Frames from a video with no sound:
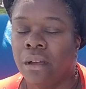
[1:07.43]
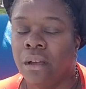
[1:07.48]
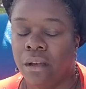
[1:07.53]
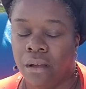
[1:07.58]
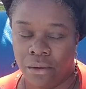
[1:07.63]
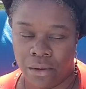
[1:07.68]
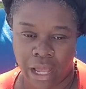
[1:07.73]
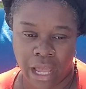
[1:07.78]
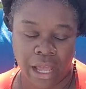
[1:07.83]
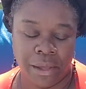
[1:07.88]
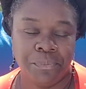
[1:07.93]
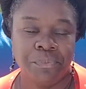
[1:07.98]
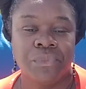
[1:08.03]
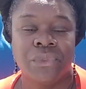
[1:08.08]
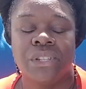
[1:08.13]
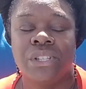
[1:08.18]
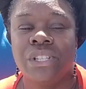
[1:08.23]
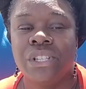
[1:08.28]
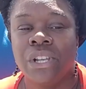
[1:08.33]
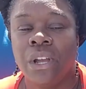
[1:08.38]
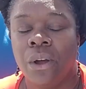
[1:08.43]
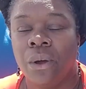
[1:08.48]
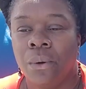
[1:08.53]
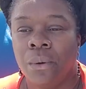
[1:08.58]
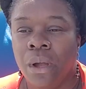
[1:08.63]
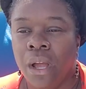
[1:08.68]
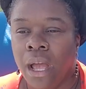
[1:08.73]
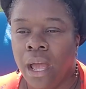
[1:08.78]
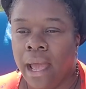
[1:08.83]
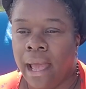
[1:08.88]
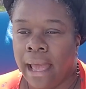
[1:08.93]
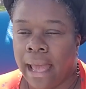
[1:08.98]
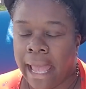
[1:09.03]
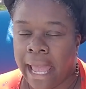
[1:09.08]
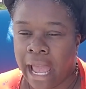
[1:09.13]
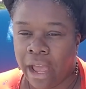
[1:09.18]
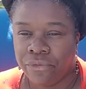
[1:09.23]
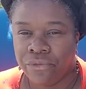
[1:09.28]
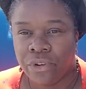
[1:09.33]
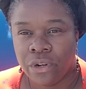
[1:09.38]
Okay, so
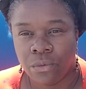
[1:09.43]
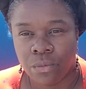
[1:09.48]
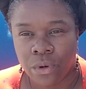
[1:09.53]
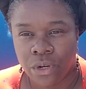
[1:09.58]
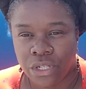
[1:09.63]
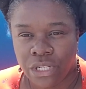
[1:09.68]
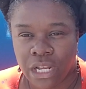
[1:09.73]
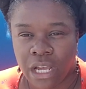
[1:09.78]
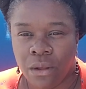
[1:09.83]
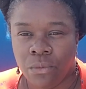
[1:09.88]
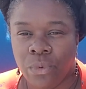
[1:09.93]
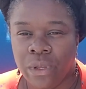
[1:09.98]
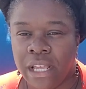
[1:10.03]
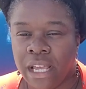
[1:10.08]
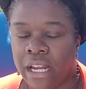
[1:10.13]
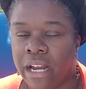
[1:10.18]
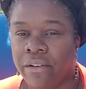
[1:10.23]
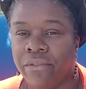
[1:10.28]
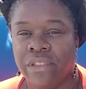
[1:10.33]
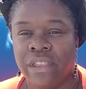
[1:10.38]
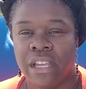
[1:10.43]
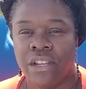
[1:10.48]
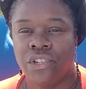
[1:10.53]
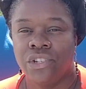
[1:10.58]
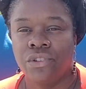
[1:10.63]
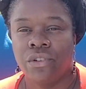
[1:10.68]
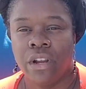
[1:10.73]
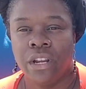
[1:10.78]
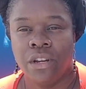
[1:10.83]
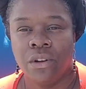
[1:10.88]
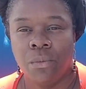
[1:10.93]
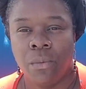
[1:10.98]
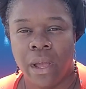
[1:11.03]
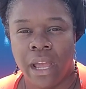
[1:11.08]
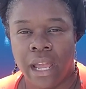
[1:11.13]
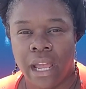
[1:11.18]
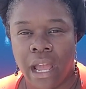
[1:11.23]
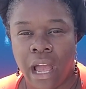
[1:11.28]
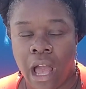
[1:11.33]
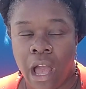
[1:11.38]
after we're done, we get everything straightened
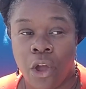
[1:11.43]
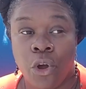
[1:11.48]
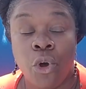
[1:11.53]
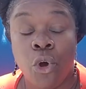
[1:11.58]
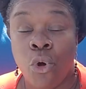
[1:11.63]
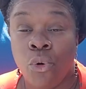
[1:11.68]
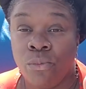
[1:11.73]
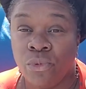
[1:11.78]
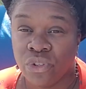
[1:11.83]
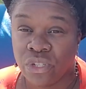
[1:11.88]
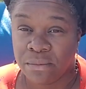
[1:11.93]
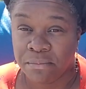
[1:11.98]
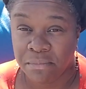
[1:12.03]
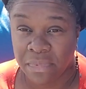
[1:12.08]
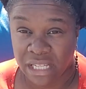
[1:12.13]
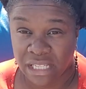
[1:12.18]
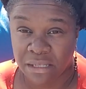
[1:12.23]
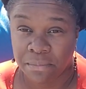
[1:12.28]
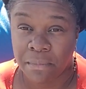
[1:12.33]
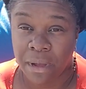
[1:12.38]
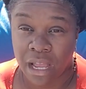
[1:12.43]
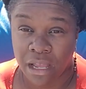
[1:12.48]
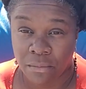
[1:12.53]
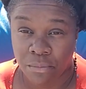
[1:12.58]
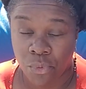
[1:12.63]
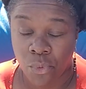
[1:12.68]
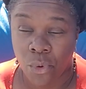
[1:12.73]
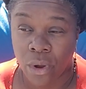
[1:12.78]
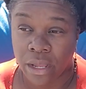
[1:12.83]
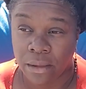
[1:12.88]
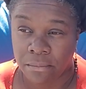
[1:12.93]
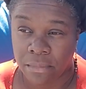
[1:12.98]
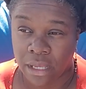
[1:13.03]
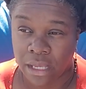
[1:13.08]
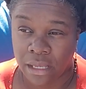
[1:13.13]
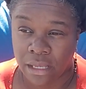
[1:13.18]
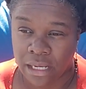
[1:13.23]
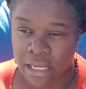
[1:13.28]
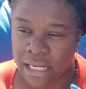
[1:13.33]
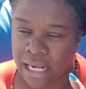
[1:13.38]
away. I almost missed my
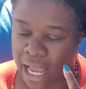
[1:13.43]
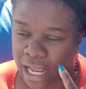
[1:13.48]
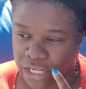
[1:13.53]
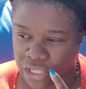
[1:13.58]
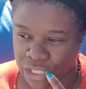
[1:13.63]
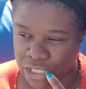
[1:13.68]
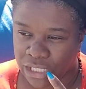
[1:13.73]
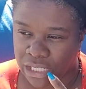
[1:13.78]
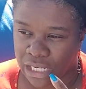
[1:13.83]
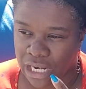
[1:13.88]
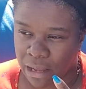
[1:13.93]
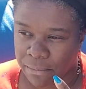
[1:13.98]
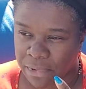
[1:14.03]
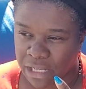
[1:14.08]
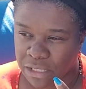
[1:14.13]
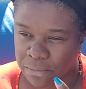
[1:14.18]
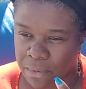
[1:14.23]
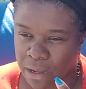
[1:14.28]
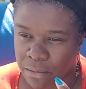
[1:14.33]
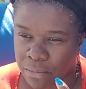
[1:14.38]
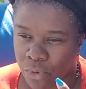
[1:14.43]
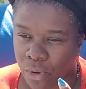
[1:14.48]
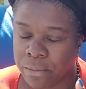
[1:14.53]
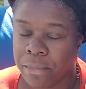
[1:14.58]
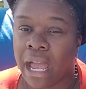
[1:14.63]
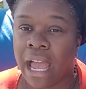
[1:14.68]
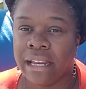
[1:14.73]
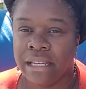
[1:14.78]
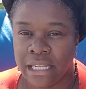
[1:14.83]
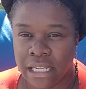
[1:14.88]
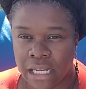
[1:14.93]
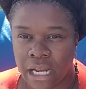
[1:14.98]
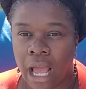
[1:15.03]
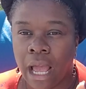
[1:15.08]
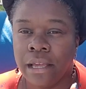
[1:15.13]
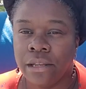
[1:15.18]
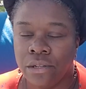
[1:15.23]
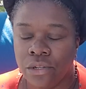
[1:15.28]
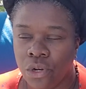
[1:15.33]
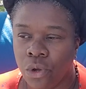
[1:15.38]
appointment, and actually, did I miss my appointment? I did.
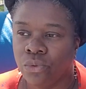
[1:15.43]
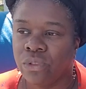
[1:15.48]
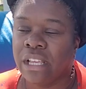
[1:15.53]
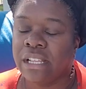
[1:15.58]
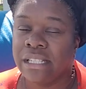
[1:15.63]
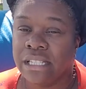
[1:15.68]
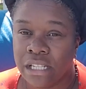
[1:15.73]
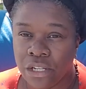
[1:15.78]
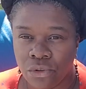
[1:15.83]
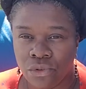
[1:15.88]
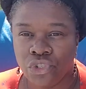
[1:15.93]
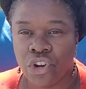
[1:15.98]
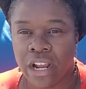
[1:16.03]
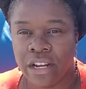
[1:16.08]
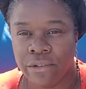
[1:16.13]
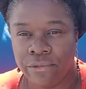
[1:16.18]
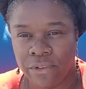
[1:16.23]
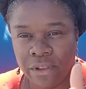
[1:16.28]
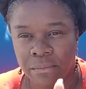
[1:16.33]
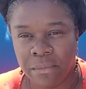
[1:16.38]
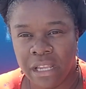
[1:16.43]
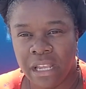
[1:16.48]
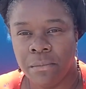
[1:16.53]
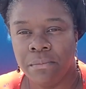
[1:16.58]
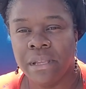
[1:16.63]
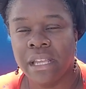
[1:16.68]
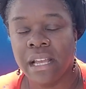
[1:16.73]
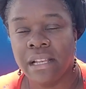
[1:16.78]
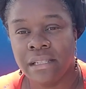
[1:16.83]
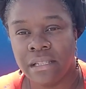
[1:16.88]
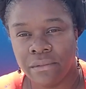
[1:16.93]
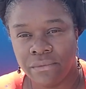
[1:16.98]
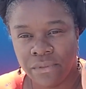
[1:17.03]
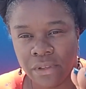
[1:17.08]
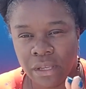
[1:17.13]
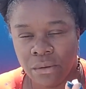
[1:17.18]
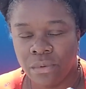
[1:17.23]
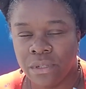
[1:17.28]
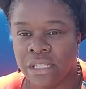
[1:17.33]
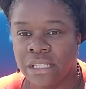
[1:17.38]
No, they still tried to fit me in because
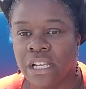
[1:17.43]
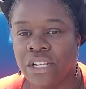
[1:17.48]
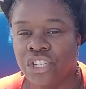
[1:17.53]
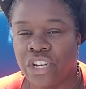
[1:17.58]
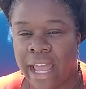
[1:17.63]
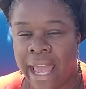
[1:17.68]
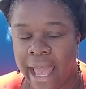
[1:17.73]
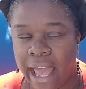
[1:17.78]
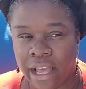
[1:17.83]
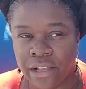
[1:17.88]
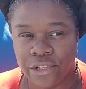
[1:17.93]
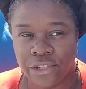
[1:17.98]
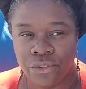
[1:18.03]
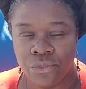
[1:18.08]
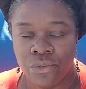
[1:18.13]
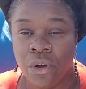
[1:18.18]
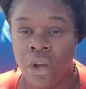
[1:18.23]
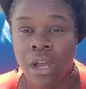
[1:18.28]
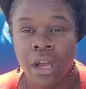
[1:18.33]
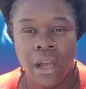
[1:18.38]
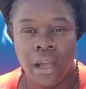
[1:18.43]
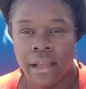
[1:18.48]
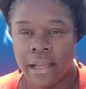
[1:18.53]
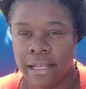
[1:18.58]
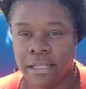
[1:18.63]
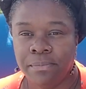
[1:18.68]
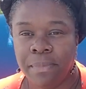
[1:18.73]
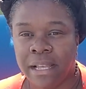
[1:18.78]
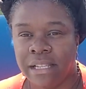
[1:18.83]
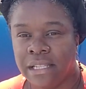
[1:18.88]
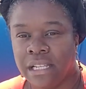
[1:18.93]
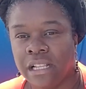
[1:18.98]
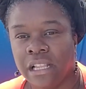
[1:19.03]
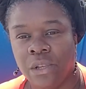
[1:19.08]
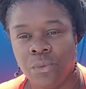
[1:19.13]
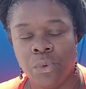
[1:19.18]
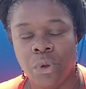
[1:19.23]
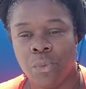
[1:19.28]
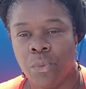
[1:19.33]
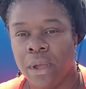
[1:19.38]
it was such a hassle, because
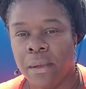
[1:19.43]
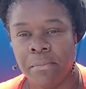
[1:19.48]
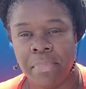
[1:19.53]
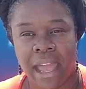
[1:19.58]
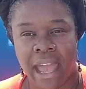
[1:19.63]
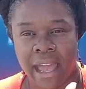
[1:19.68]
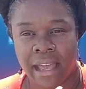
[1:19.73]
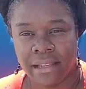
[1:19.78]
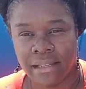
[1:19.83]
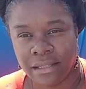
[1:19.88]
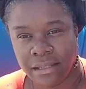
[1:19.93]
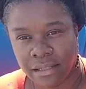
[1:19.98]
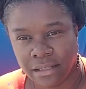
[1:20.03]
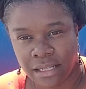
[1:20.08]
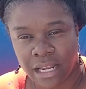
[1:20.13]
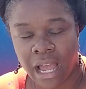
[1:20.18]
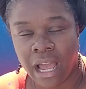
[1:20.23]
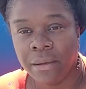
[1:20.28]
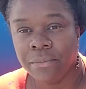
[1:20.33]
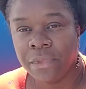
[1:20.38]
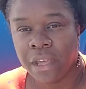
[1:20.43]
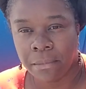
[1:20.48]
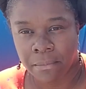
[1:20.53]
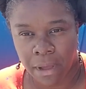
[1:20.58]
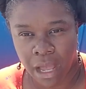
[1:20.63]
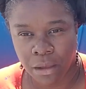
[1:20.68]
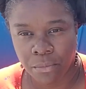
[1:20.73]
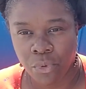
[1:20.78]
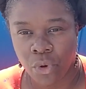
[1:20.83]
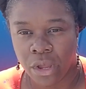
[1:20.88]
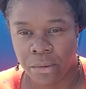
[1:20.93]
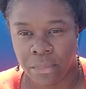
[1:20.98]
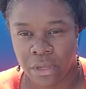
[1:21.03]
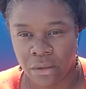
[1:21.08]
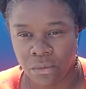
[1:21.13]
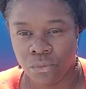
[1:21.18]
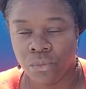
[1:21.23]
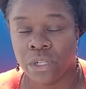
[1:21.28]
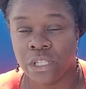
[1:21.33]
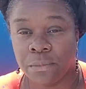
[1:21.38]
basically we went past the time that my
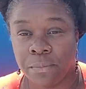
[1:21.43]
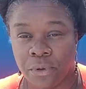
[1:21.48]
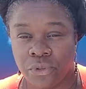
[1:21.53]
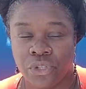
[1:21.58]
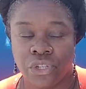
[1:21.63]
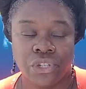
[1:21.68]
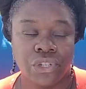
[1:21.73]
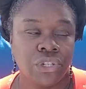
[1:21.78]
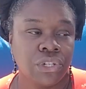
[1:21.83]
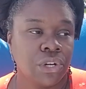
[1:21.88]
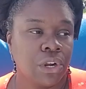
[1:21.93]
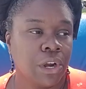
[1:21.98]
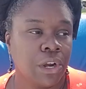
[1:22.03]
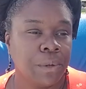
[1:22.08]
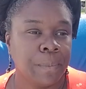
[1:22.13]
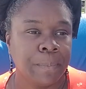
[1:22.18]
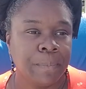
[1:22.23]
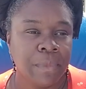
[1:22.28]
appointment was supposed to start.